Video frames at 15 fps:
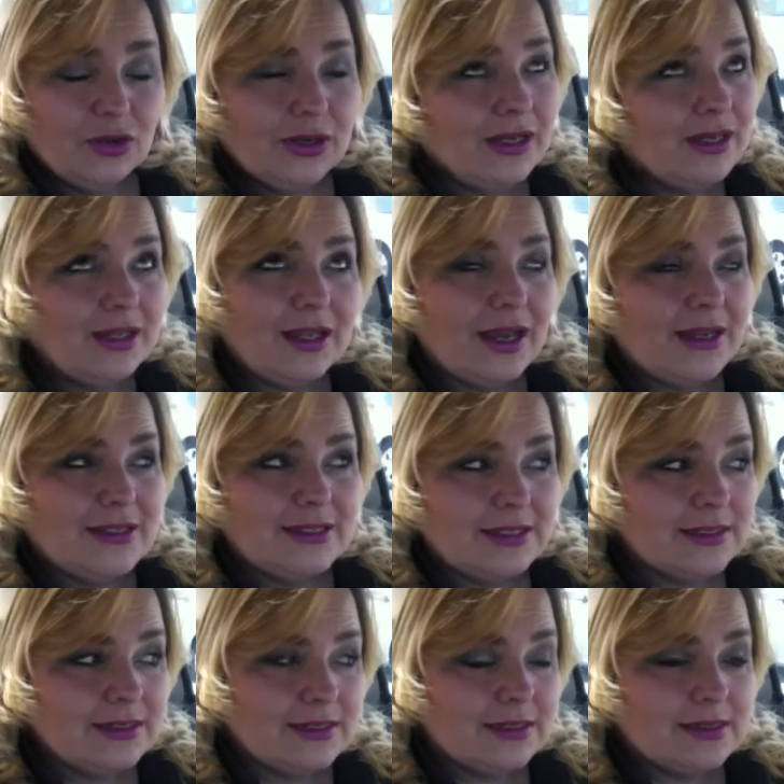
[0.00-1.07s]
Granted, I
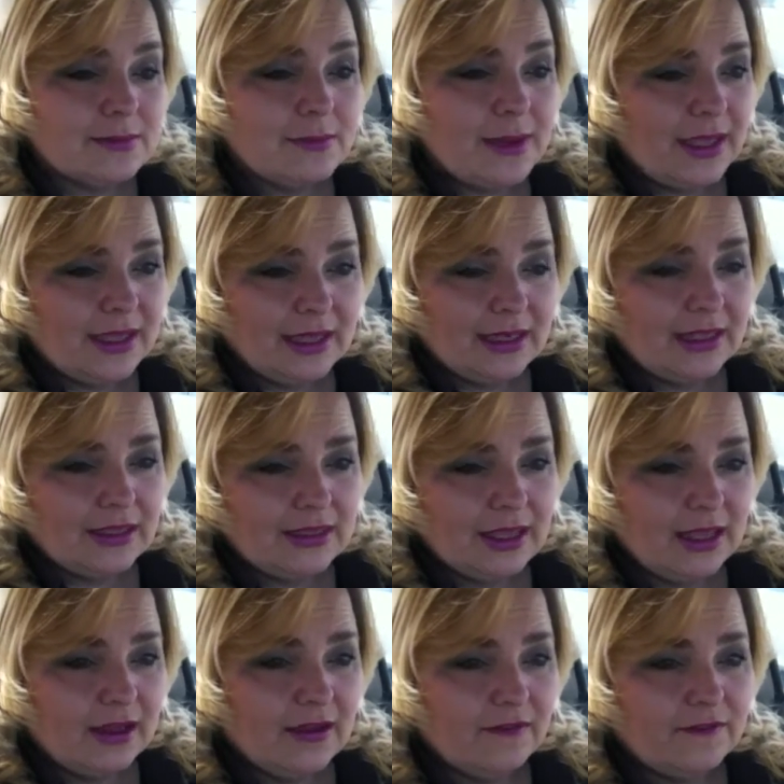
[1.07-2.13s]
didn't make
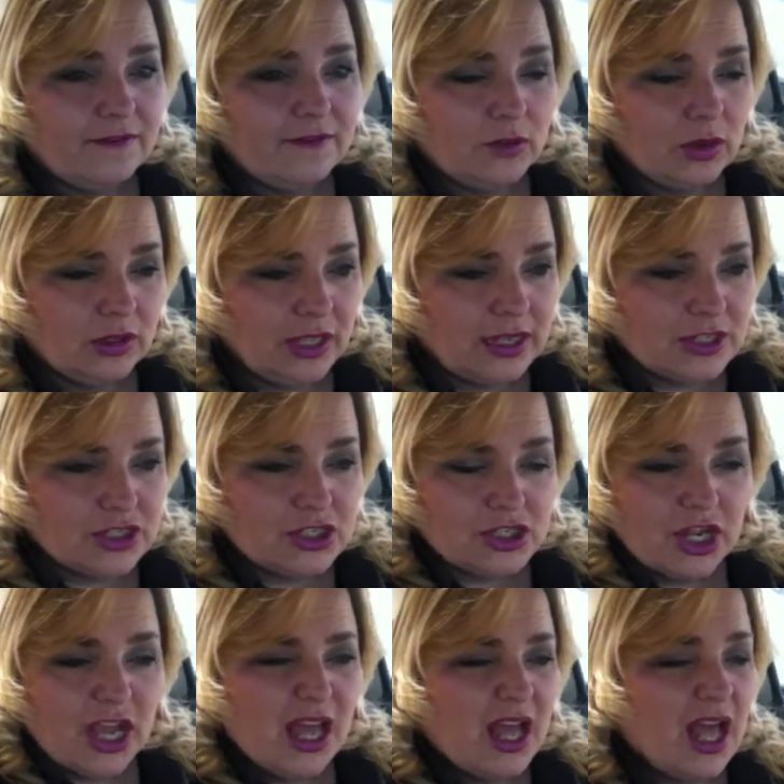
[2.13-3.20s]
anything for
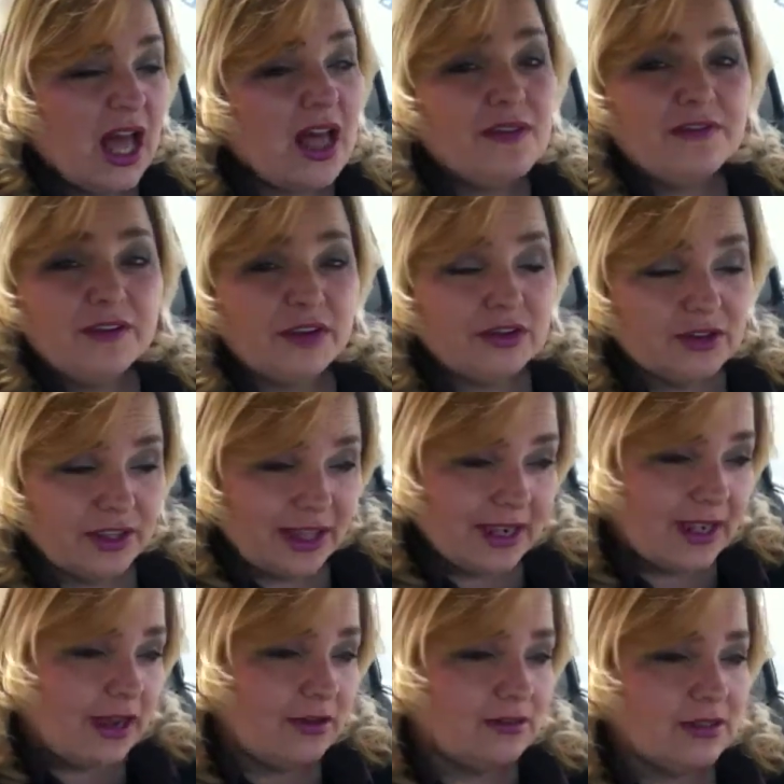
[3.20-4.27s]
lunch. I'll figure
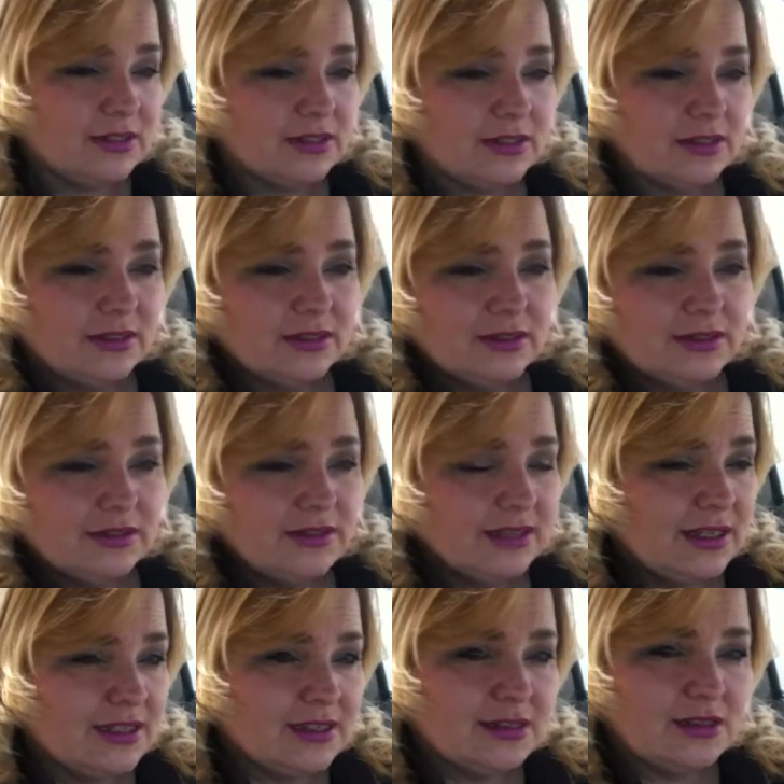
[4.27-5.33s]
that out.
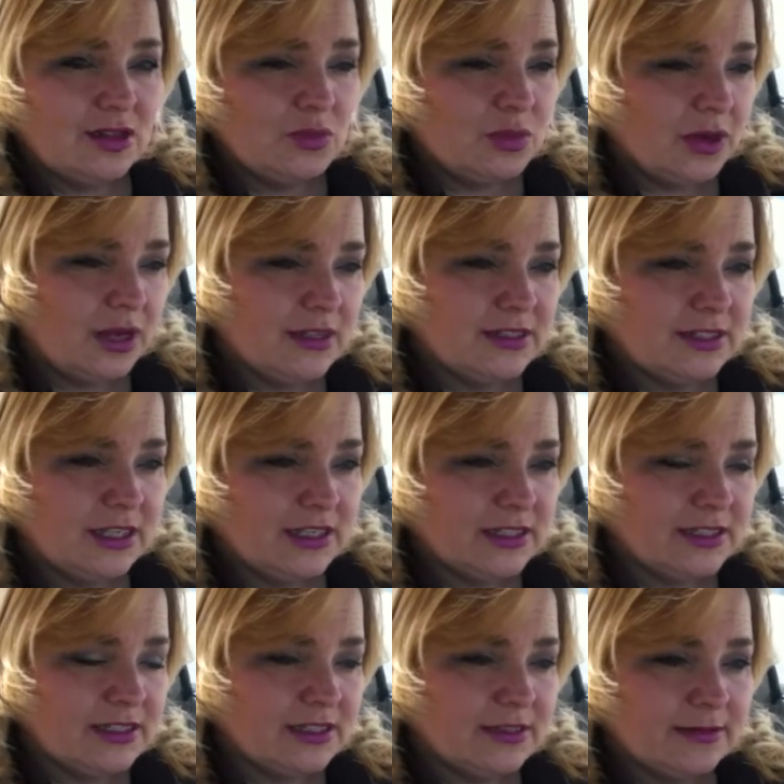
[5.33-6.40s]
It's a slow
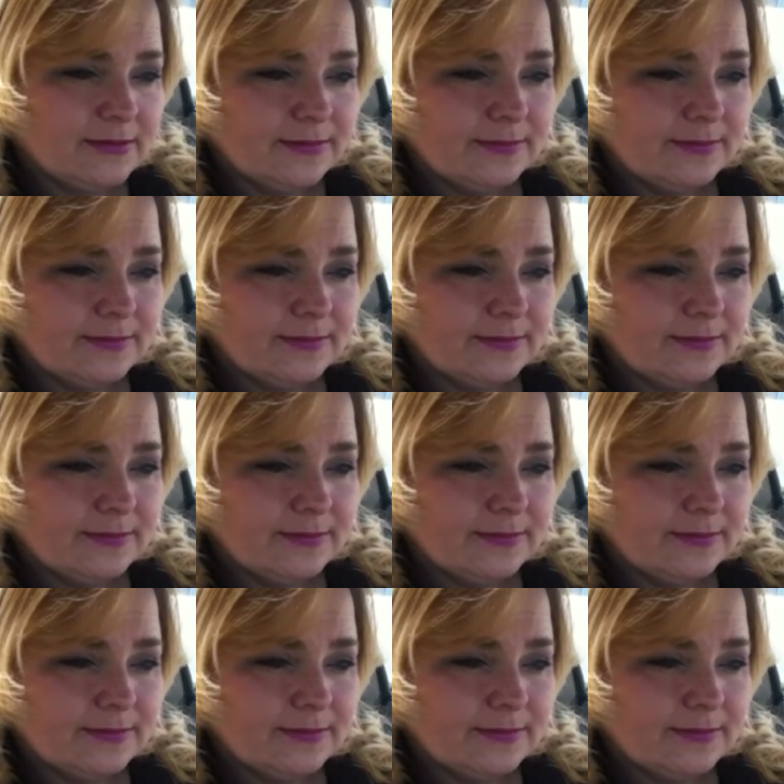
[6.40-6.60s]
process.